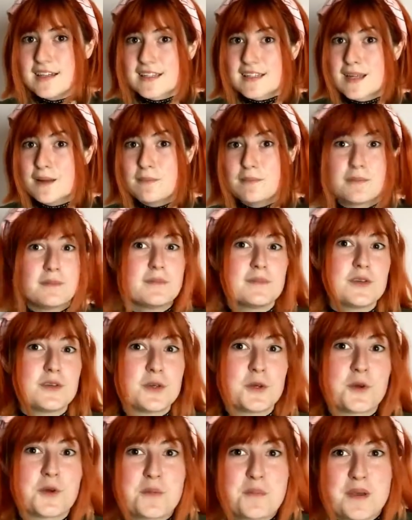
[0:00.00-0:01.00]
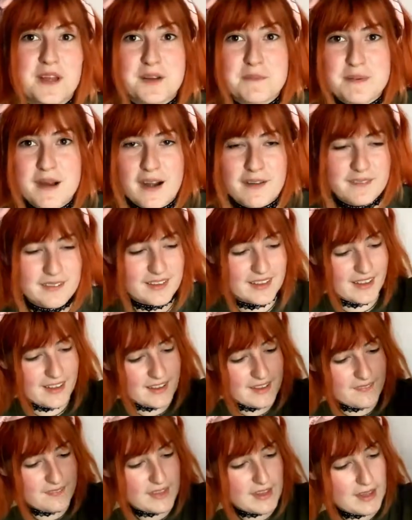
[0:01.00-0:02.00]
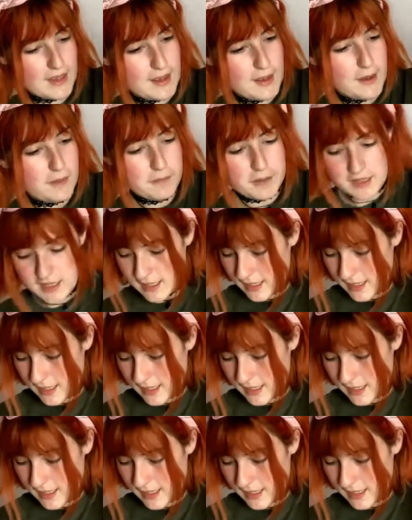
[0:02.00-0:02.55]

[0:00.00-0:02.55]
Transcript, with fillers: I'm stupid, apparently. But it